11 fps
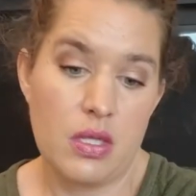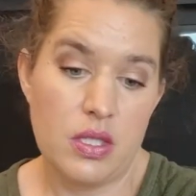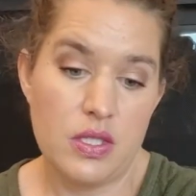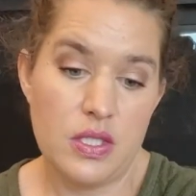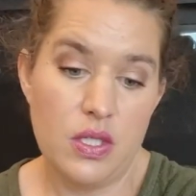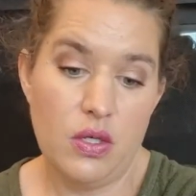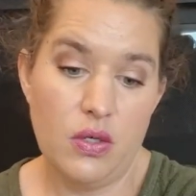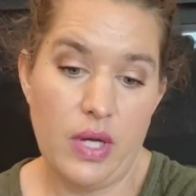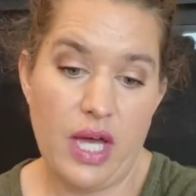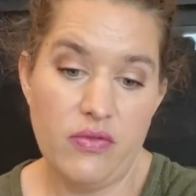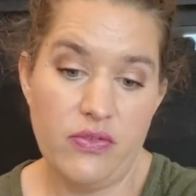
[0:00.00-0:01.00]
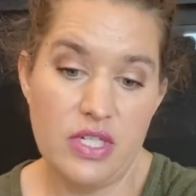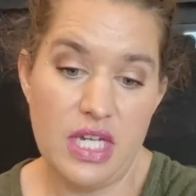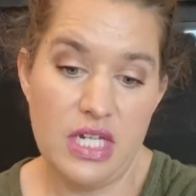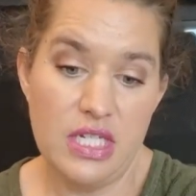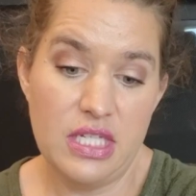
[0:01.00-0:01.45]
So
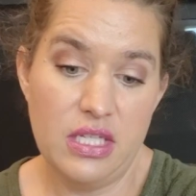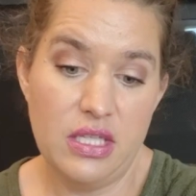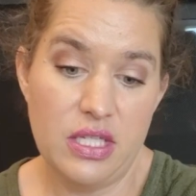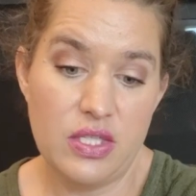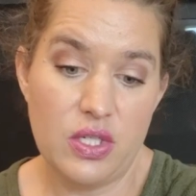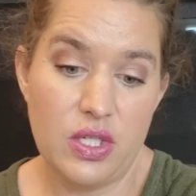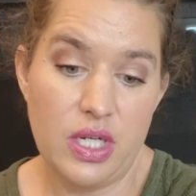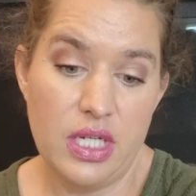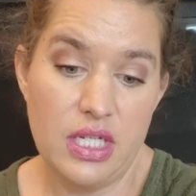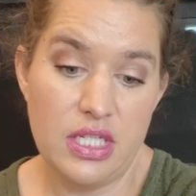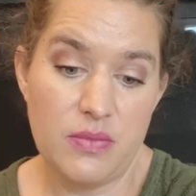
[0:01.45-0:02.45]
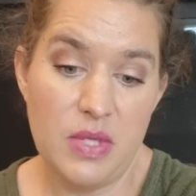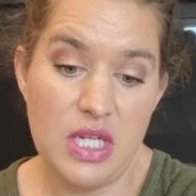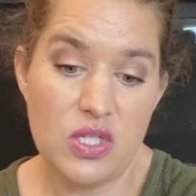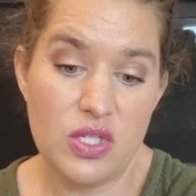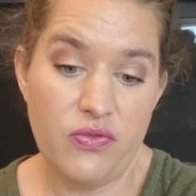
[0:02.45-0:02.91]
Aphrodite's Elixir is
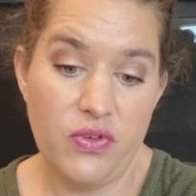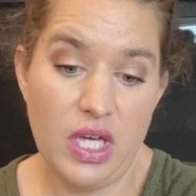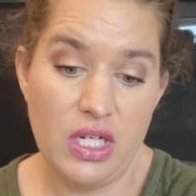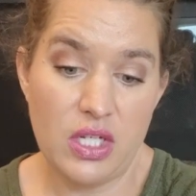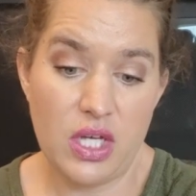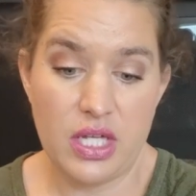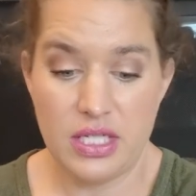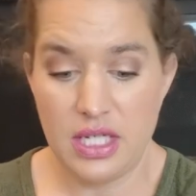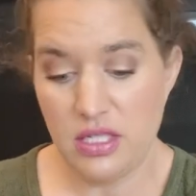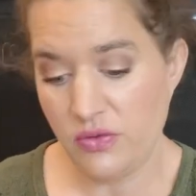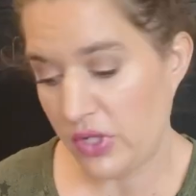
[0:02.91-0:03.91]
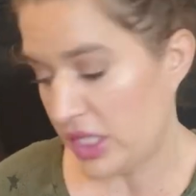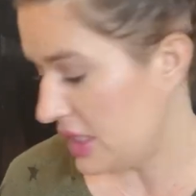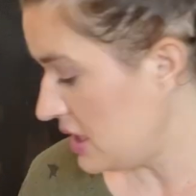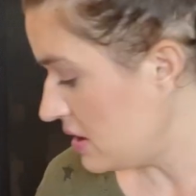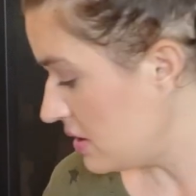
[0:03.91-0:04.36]
pink chiffon and cotton candy
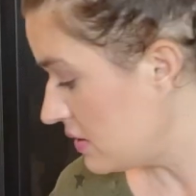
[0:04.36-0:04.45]
frosting.